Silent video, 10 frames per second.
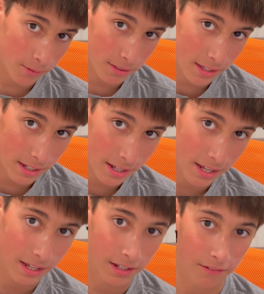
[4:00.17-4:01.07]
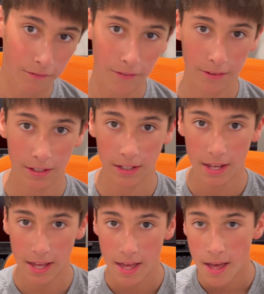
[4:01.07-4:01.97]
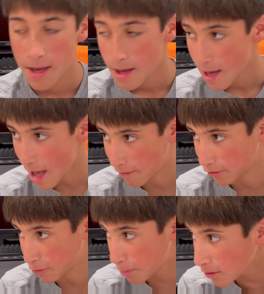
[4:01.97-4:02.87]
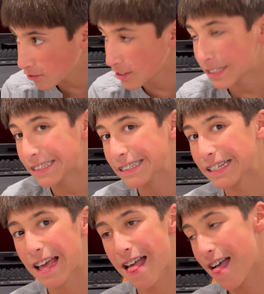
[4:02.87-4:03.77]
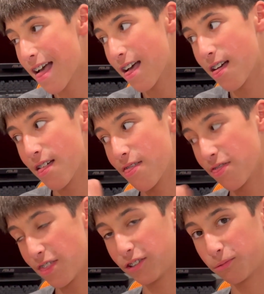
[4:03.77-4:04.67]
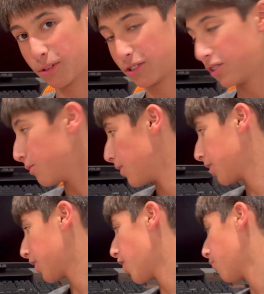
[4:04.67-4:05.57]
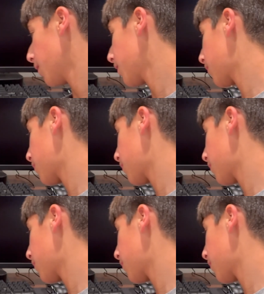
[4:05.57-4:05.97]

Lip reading: with it, and for the average person, this one's the one to go with.